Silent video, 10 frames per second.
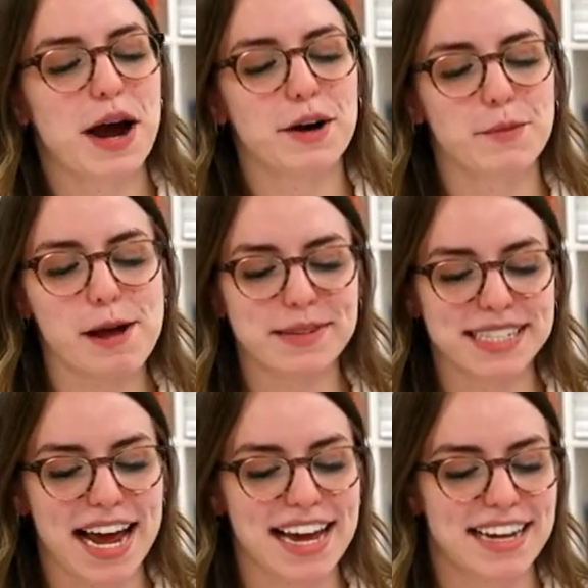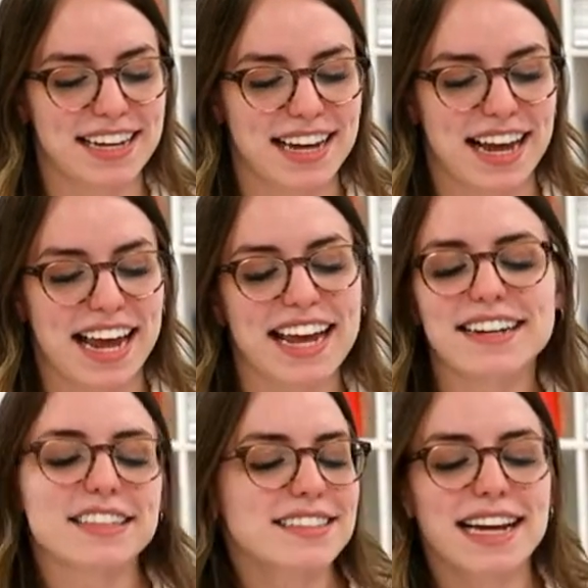our website and
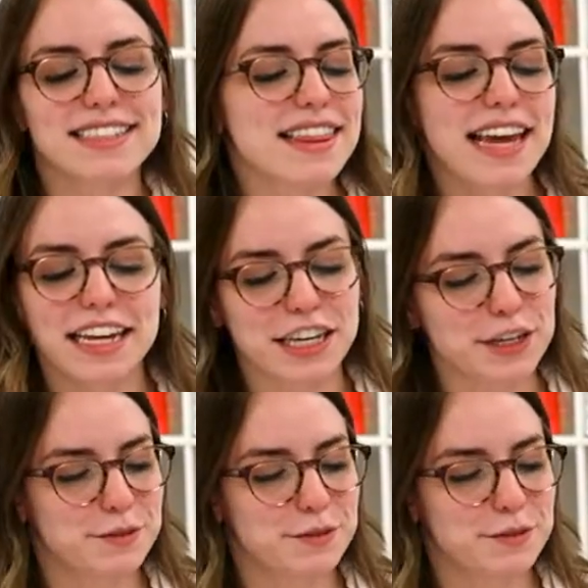just as a thank you